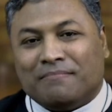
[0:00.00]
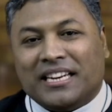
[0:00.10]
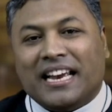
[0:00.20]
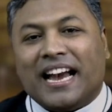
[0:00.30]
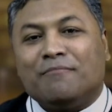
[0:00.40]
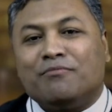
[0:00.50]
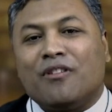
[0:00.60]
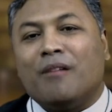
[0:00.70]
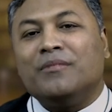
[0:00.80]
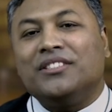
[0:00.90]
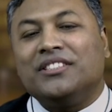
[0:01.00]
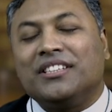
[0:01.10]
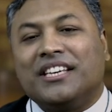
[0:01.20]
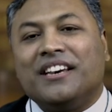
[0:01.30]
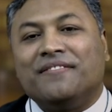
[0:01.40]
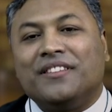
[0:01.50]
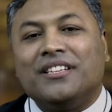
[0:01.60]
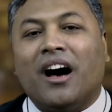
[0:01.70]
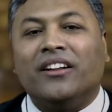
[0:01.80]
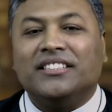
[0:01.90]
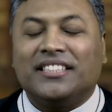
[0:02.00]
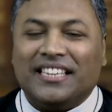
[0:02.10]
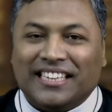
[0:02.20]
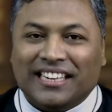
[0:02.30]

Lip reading: But he had promised to give the dancing